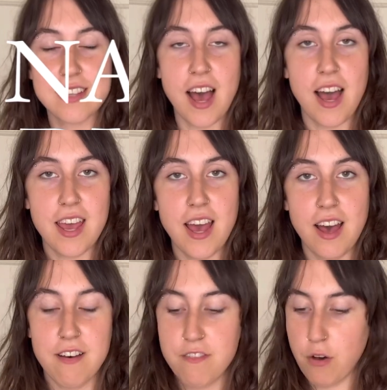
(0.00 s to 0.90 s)
I
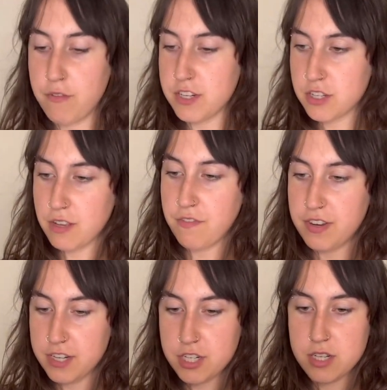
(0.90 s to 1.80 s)
have officially
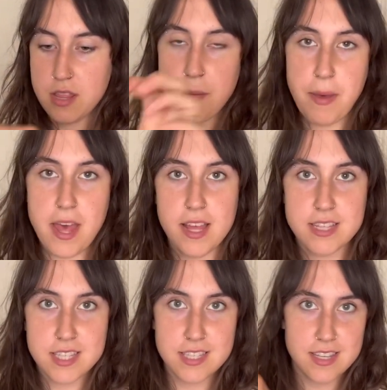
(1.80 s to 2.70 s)
finished the
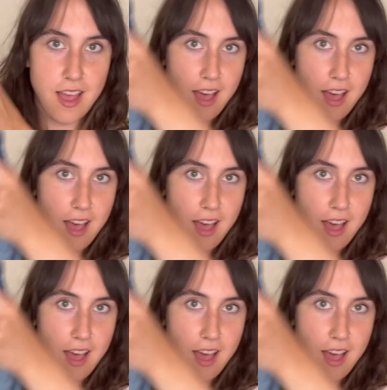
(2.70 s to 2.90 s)
pants,